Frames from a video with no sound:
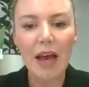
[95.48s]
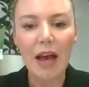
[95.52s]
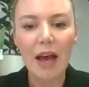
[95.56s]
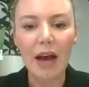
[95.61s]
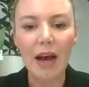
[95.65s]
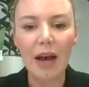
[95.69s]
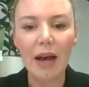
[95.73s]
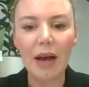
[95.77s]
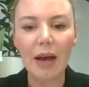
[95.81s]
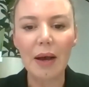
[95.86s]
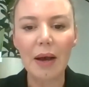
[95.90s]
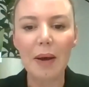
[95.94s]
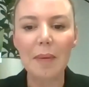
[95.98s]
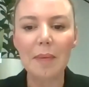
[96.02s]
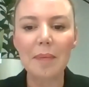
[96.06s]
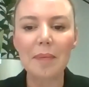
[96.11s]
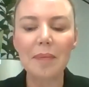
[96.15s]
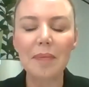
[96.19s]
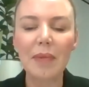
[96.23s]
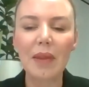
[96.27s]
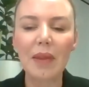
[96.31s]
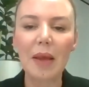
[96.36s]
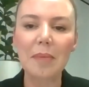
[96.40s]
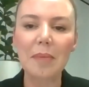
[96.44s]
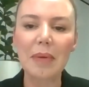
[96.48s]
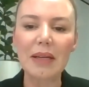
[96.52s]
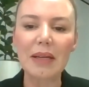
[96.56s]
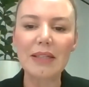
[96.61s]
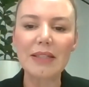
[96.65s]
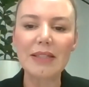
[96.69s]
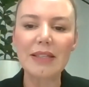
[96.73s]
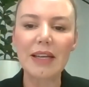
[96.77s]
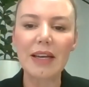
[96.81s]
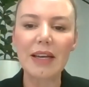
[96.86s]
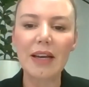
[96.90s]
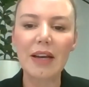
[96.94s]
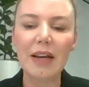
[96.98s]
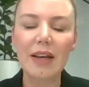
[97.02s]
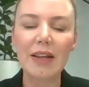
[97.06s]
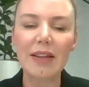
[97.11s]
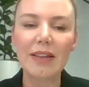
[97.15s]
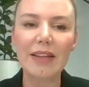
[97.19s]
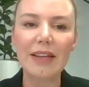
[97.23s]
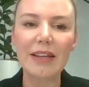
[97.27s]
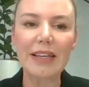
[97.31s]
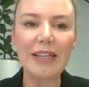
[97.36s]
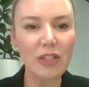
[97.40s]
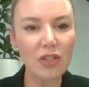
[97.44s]
But
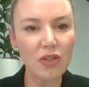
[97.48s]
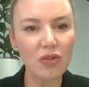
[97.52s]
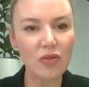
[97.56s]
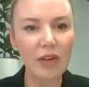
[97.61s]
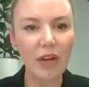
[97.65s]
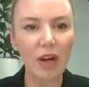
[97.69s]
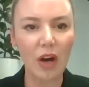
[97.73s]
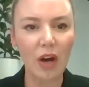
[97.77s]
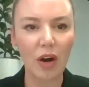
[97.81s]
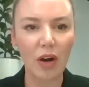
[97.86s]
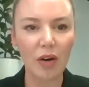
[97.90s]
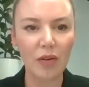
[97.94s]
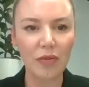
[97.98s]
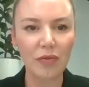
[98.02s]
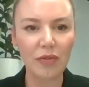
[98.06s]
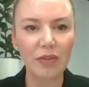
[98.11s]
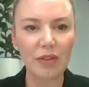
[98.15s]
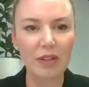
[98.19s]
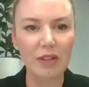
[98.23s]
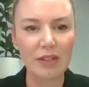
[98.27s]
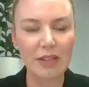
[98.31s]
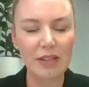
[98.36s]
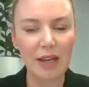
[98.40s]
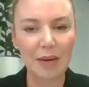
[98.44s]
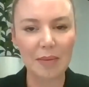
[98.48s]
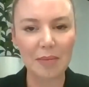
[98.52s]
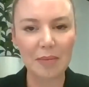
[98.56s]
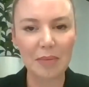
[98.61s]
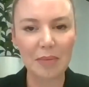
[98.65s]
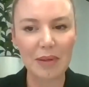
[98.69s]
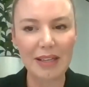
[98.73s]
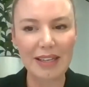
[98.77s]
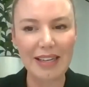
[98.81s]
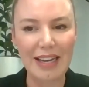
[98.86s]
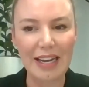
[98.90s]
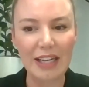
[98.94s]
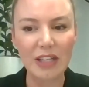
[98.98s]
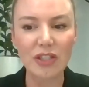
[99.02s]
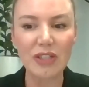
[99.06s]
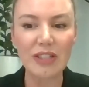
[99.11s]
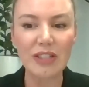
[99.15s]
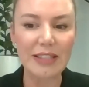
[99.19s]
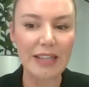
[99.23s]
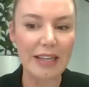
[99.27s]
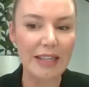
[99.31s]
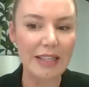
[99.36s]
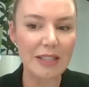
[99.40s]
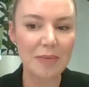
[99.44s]
the history of this company
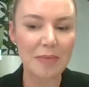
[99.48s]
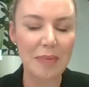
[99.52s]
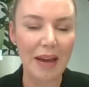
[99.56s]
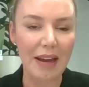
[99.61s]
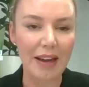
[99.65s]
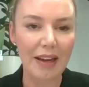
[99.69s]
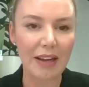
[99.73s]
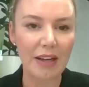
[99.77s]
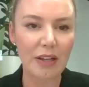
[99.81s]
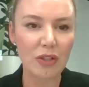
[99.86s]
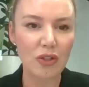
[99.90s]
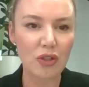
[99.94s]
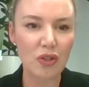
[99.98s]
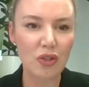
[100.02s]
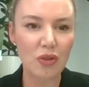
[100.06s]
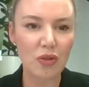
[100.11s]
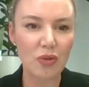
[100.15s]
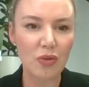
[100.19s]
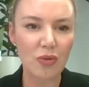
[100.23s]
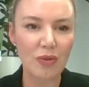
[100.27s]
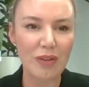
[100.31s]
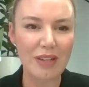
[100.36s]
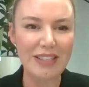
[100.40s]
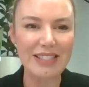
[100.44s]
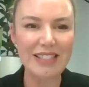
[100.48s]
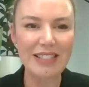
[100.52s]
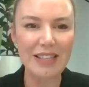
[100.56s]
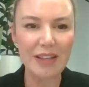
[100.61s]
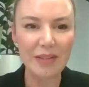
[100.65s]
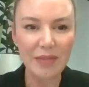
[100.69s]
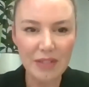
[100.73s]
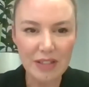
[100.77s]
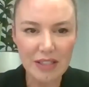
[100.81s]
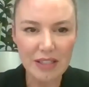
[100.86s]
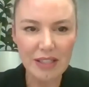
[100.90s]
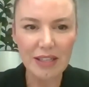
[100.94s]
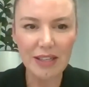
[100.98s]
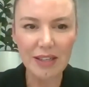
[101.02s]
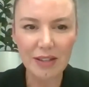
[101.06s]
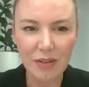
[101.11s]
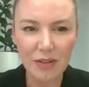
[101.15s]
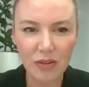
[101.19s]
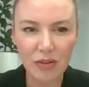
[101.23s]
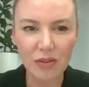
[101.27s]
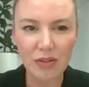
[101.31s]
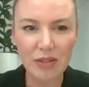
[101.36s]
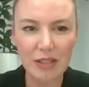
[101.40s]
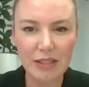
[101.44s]
actually dates back to
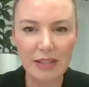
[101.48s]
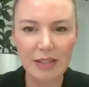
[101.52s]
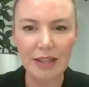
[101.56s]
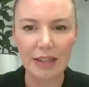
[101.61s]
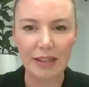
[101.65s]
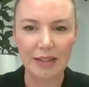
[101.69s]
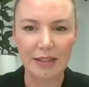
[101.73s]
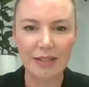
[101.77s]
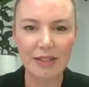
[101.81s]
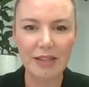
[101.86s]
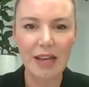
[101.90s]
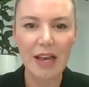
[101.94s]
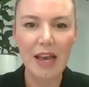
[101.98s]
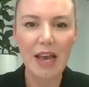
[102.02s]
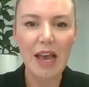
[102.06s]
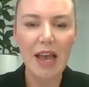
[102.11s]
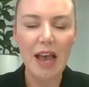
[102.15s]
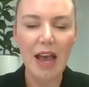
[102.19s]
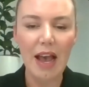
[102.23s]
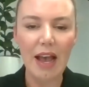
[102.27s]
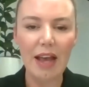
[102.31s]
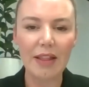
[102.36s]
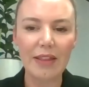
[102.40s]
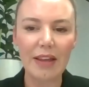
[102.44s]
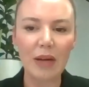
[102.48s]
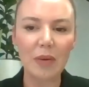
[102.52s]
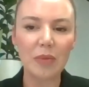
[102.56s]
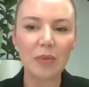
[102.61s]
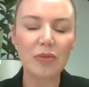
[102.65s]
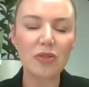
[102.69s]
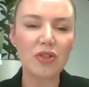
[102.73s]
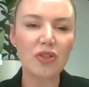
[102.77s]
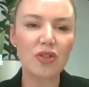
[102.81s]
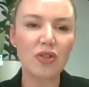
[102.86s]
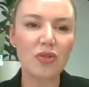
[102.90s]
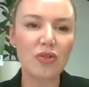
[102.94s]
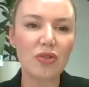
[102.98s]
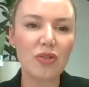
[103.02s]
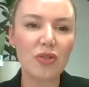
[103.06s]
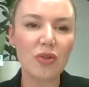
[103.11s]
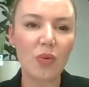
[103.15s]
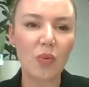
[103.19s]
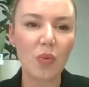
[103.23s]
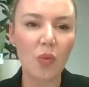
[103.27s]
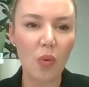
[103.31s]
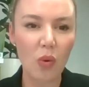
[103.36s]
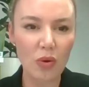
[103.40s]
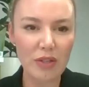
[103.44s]
1736, and that was due to the
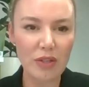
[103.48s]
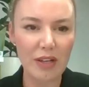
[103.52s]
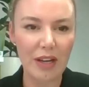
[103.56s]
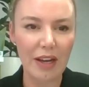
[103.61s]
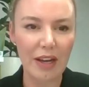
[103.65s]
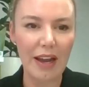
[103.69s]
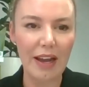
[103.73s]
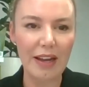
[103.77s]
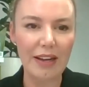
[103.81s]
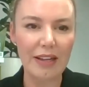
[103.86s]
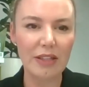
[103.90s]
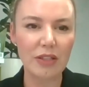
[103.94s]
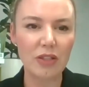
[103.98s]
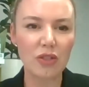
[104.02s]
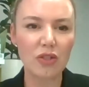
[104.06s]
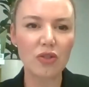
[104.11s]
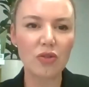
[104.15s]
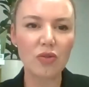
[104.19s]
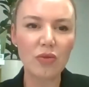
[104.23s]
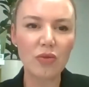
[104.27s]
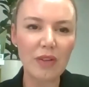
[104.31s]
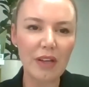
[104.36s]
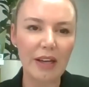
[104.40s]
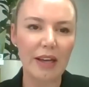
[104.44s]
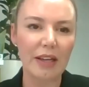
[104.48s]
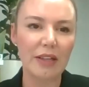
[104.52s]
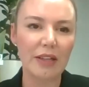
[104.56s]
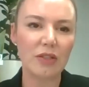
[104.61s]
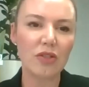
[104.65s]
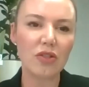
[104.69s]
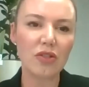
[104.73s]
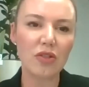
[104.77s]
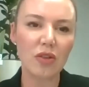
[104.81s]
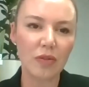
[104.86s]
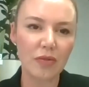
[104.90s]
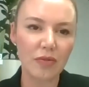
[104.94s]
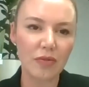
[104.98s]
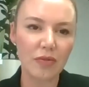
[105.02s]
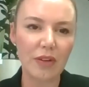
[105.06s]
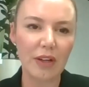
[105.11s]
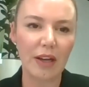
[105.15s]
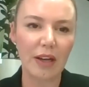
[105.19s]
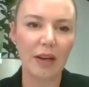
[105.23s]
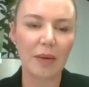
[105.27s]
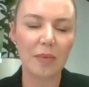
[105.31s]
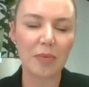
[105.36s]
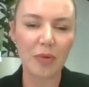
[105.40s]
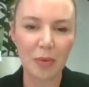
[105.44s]
water and its soothing and
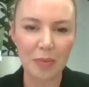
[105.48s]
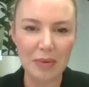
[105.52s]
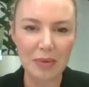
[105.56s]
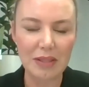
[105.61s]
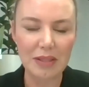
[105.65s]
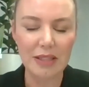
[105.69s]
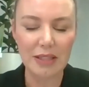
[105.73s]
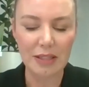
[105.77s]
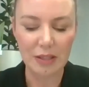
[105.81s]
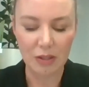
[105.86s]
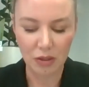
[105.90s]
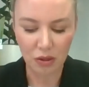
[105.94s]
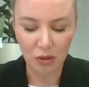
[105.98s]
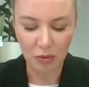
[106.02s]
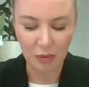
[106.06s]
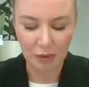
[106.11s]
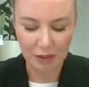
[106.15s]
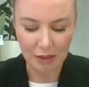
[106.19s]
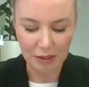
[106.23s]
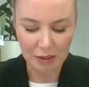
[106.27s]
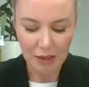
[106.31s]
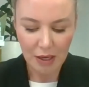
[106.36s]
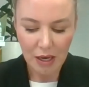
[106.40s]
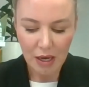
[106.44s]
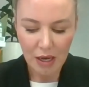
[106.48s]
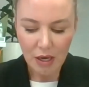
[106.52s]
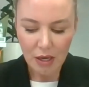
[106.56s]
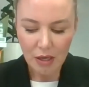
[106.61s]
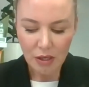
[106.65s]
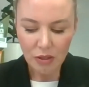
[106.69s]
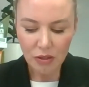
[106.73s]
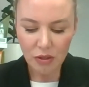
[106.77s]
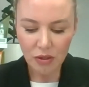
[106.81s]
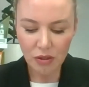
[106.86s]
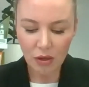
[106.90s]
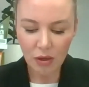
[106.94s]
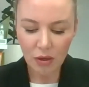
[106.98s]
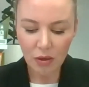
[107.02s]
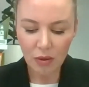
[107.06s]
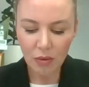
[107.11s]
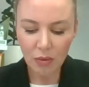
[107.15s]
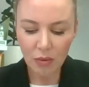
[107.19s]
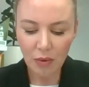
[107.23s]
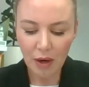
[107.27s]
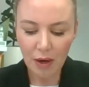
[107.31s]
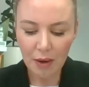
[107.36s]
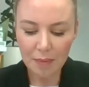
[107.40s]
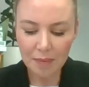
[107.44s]
softening properties to it. So
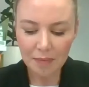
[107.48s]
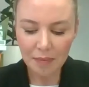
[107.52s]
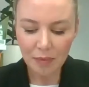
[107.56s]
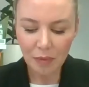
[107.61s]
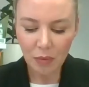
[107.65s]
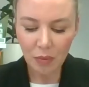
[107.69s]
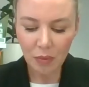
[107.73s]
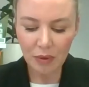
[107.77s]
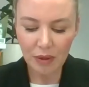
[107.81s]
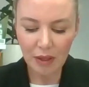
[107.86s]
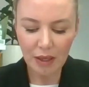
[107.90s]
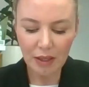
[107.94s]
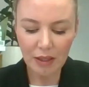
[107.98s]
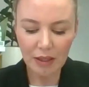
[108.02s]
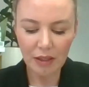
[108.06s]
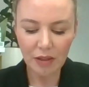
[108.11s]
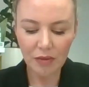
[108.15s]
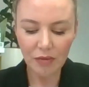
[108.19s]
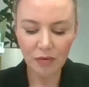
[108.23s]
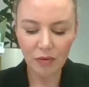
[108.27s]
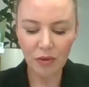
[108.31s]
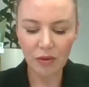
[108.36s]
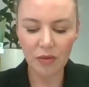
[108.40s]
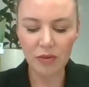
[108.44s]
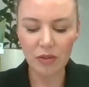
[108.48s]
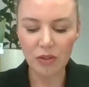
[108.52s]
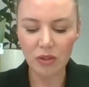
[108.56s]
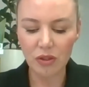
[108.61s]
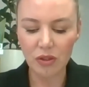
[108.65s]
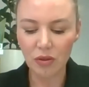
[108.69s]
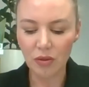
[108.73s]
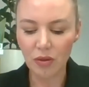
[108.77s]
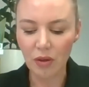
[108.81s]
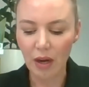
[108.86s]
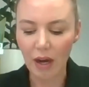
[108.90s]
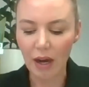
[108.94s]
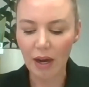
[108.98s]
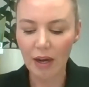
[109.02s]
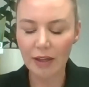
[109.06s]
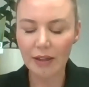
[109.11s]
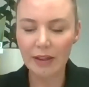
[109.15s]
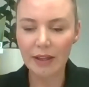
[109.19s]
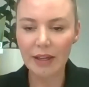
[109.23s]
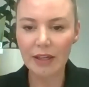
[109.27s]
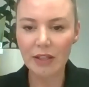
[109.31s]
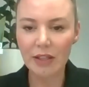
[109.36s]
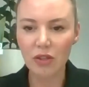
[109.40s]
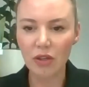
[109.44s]
without any further ado, I'd
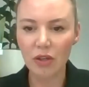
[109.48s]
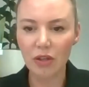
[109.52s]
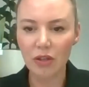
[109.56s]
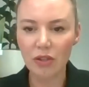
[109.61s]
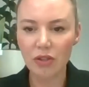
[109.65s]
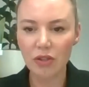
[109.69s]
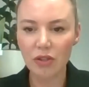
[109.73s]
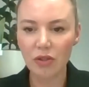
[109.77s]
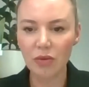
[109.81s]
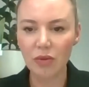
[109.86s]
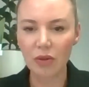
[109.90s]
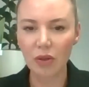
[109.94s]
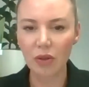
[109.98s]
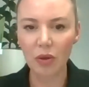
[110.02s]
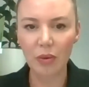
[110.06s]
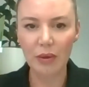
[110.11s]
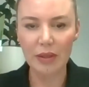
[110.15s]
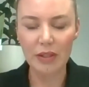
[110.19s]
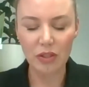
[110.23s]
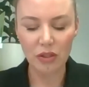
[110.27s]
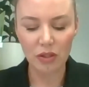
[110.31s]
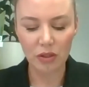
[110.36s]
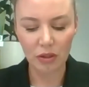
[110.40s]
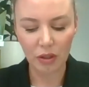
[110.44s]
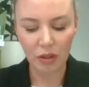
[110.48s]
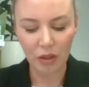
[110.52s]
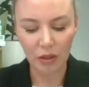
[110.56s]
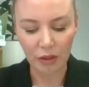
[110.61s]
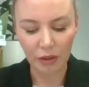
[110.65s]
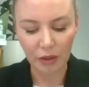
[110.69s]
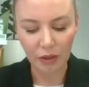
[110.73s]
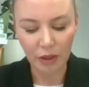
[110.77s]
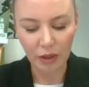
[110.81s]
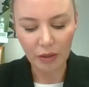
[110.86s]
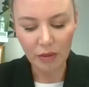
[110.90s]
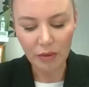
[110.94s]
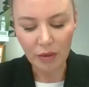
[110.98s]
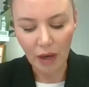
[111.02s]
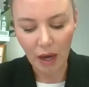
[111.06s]
like to ask you a question, Coco.